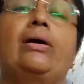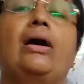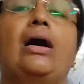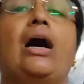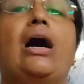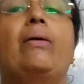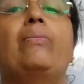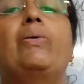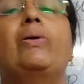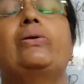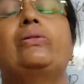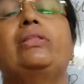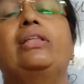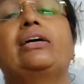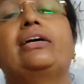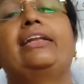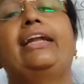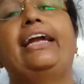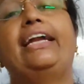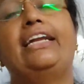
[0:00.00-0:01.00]
about the
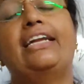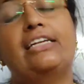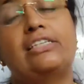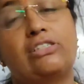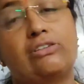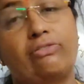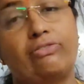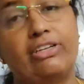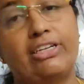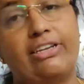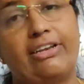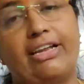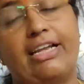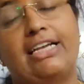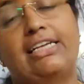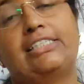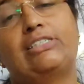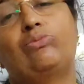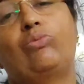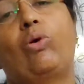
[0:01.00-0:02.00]
greatness of the
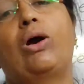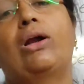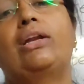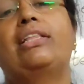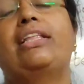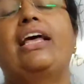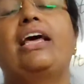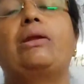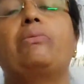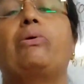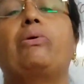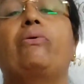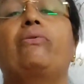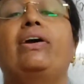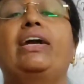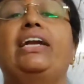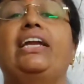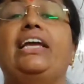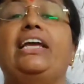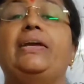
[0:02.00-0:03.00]
trees, what they are
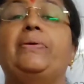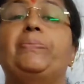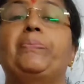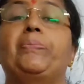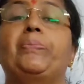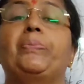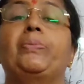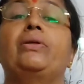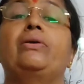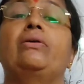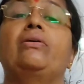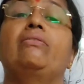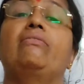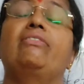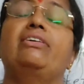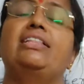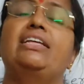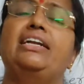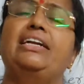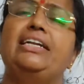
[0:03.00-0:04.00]
providing,
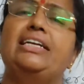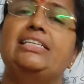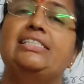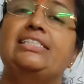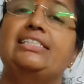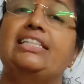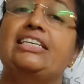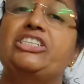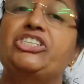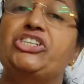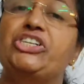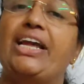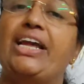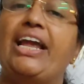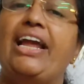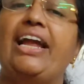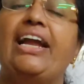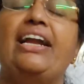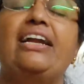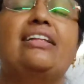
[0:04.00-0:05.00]
whether it is the
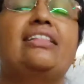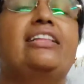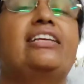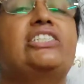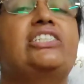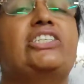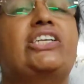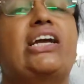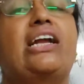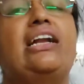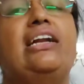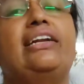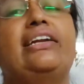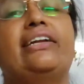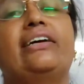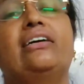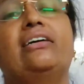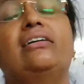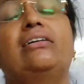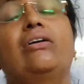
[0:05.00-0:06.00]
shade, the
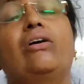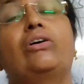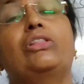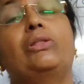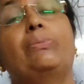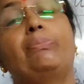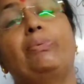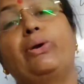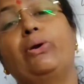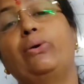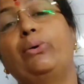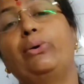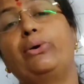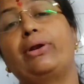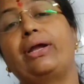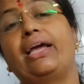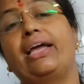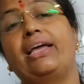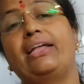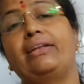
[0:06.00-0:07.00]
shelter or the pure
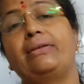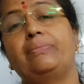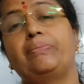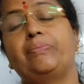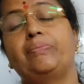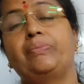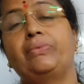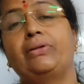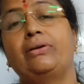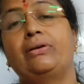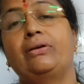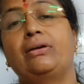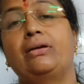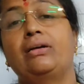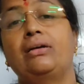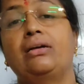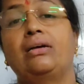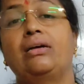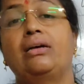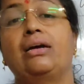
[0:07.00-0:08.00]
air,
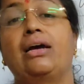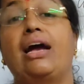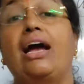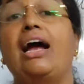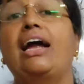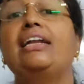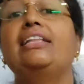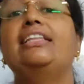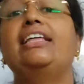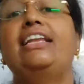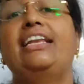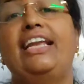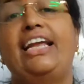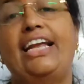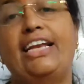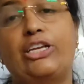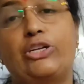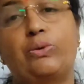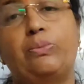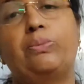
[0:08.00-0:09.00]
and the
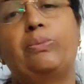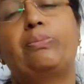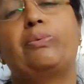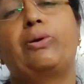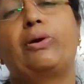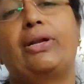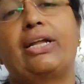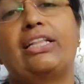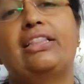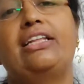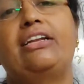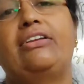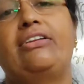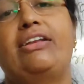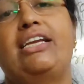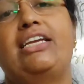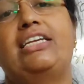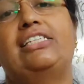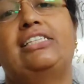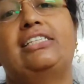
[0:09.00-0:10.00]
need to protect the
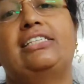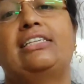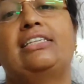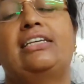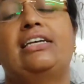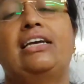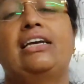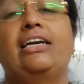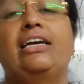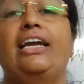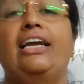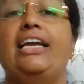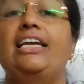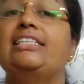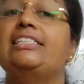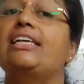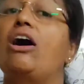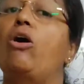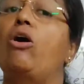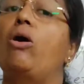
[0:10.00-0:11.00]
trees
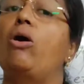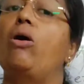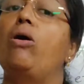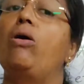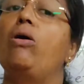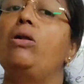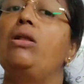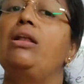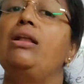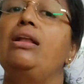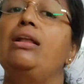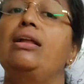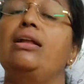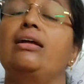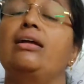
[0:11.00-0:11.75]
is all